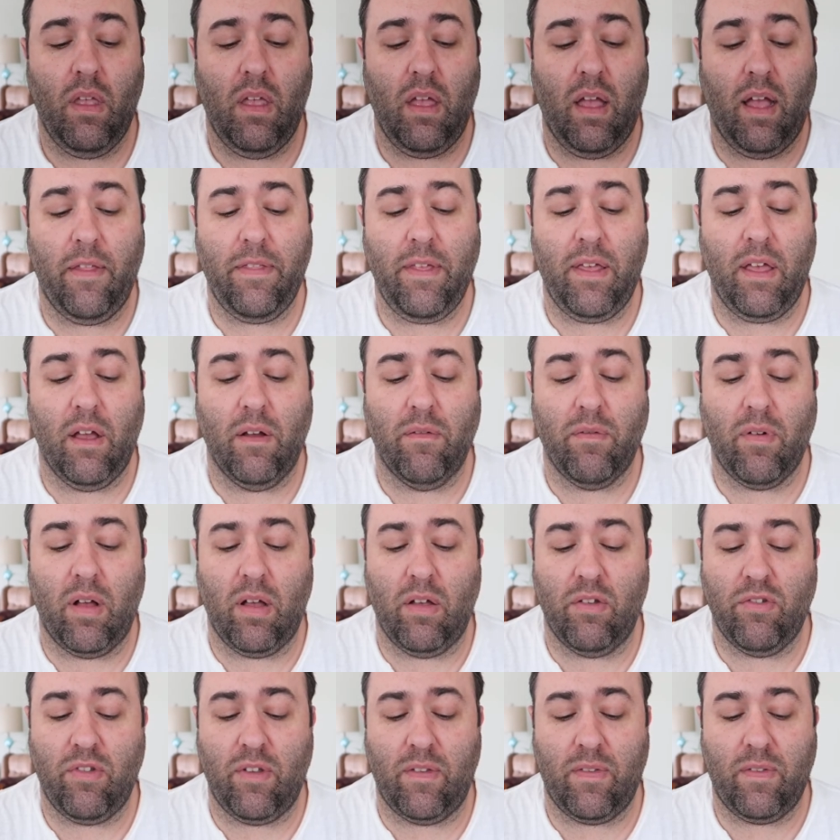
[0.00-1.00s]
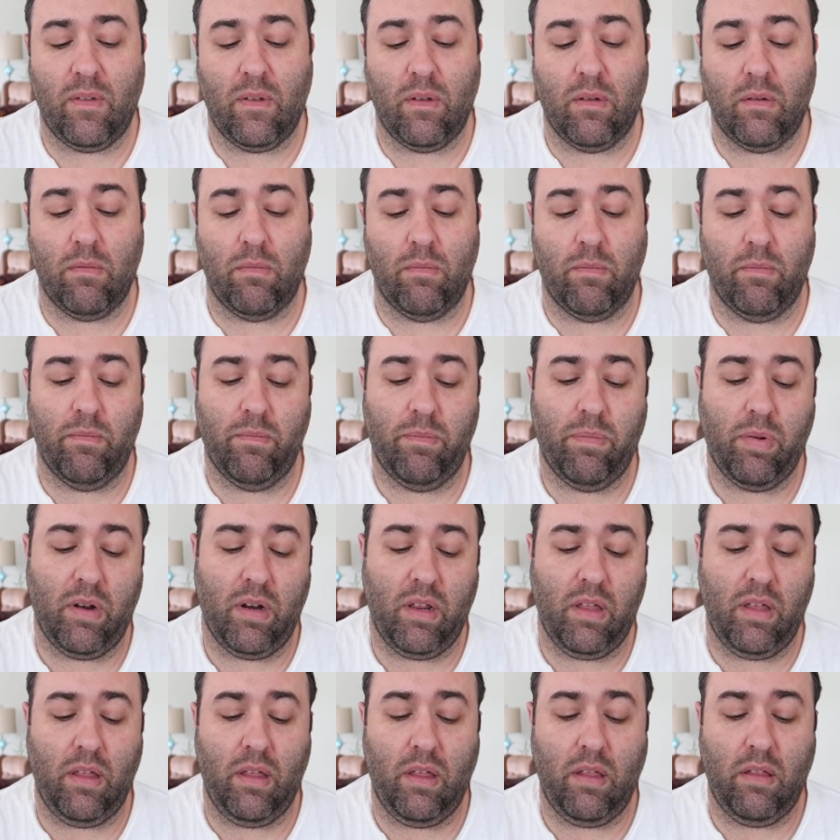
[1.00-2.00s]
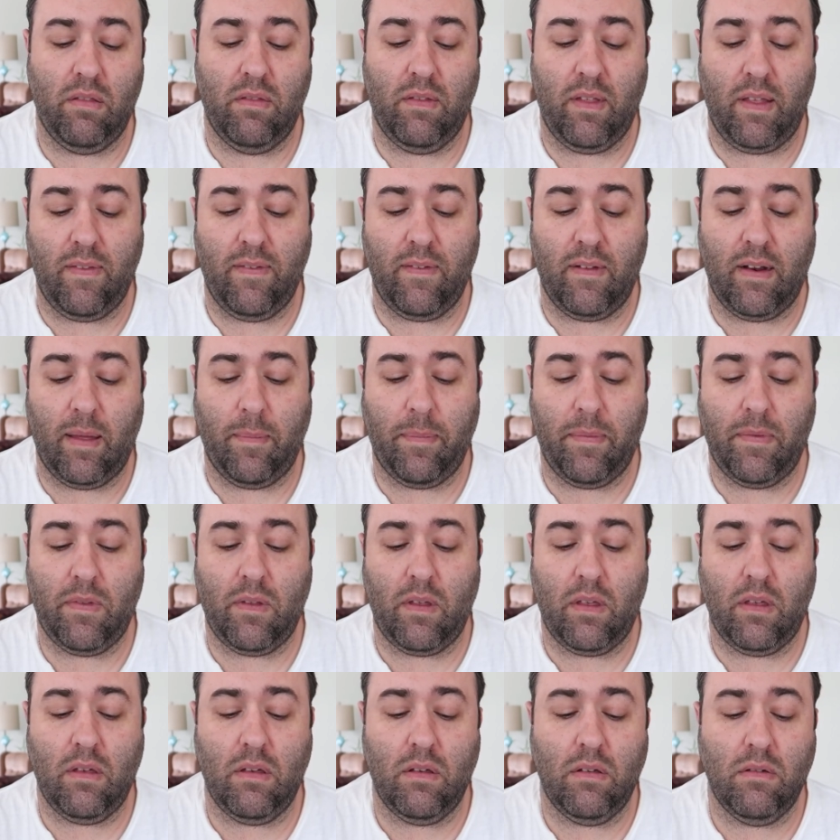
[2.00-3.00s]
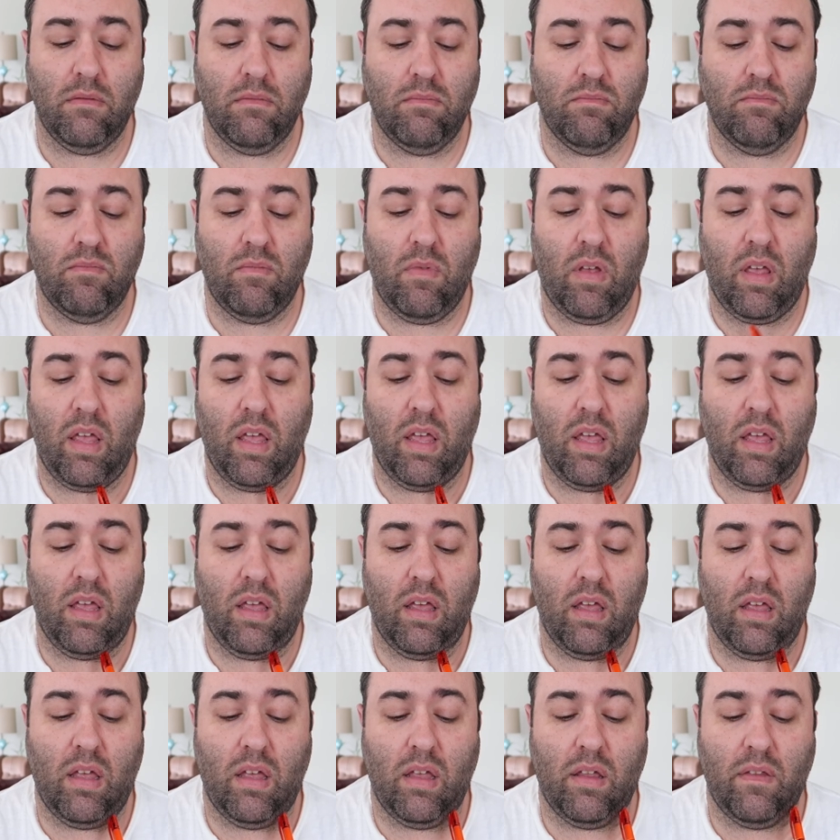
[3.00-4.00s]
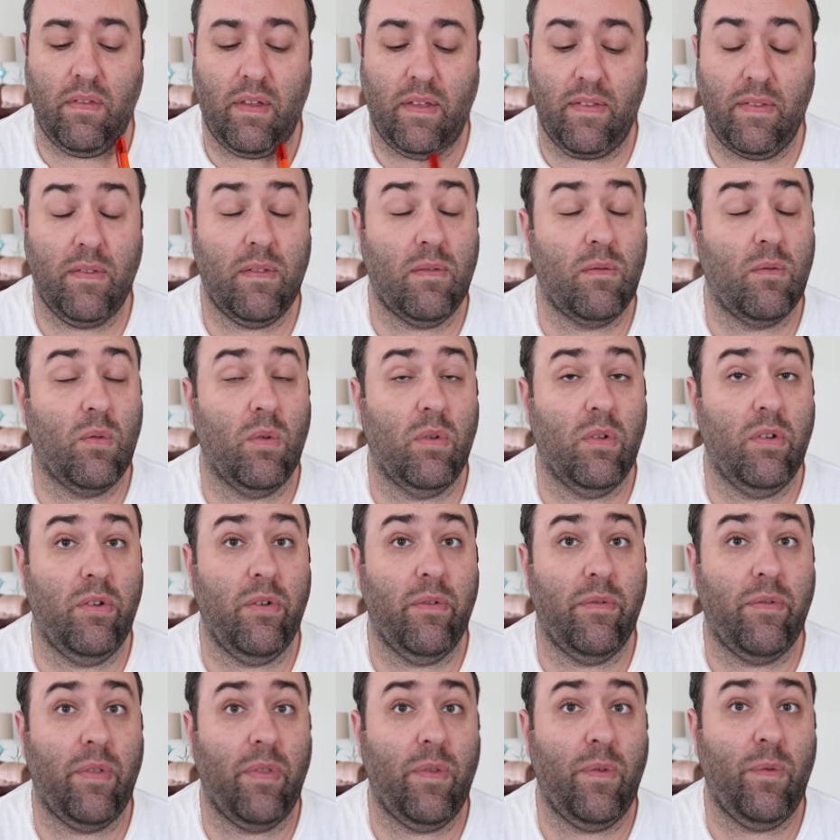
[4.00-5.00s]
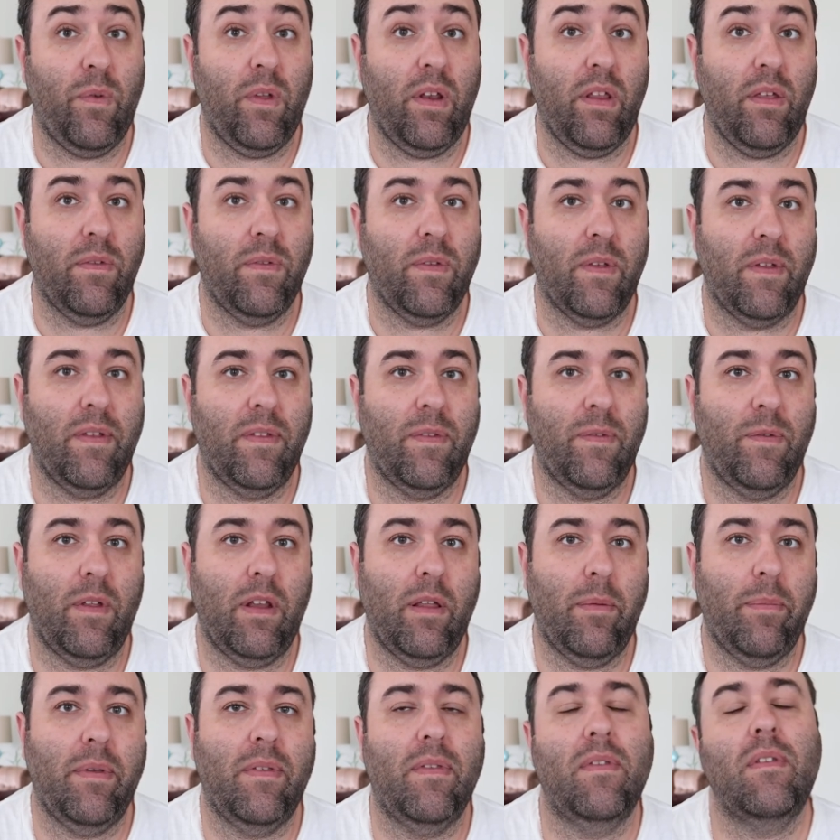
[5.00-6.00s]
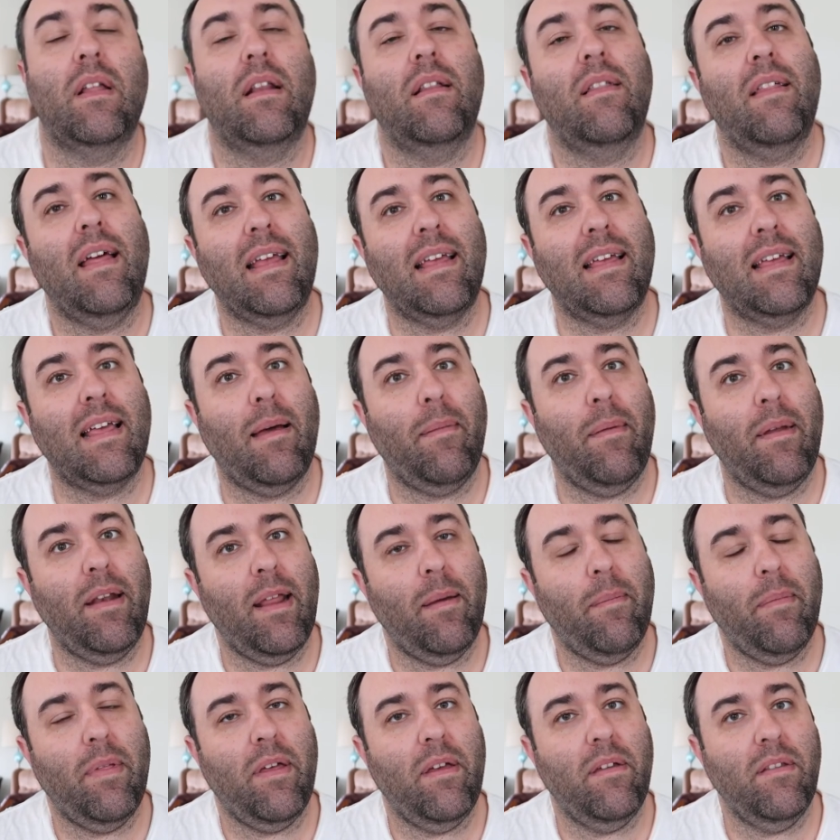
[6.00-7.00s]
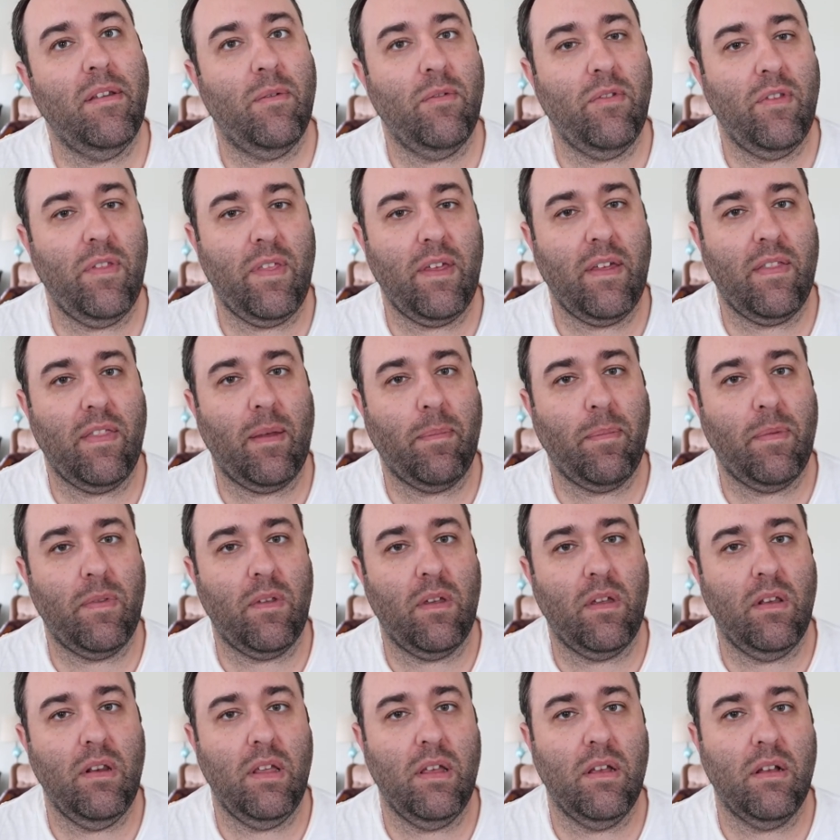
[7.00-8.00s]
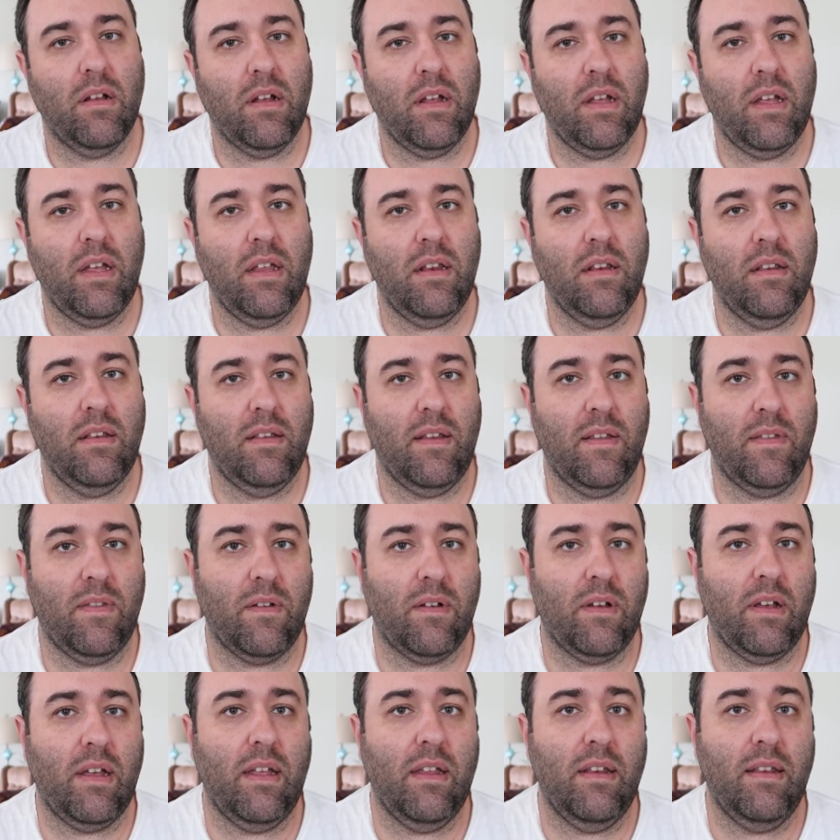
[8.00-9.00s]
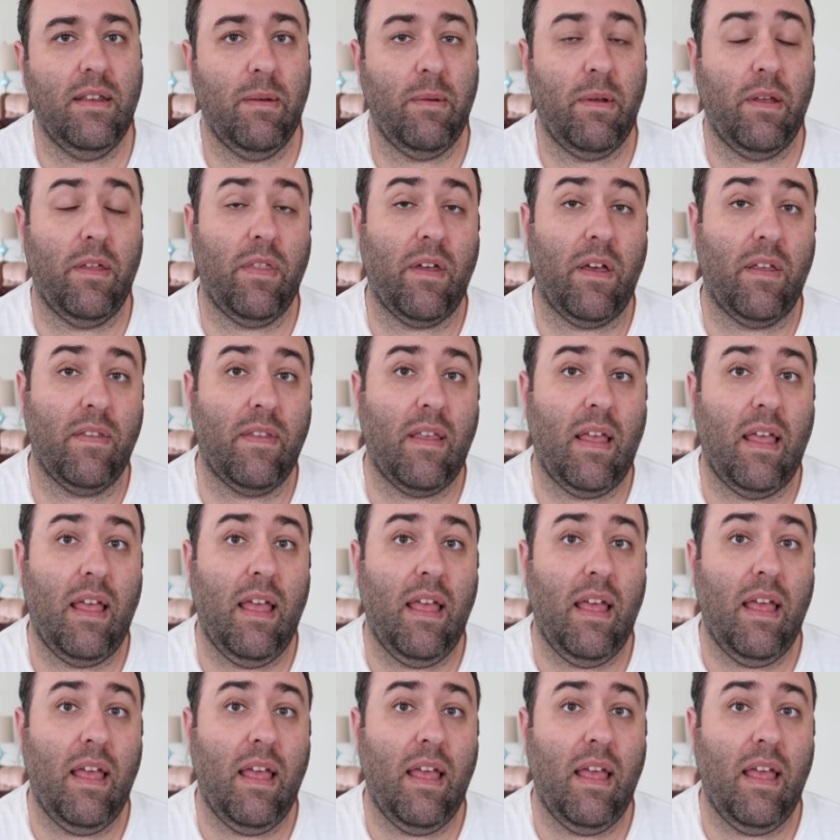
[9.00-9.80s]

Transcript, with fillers: I think overall it's just a pretty decent episode. And that's going to do it for this video. So this video, please give a like, comment down below, tell what you think of the episode. Do you agree, disagree, tell me your thoughts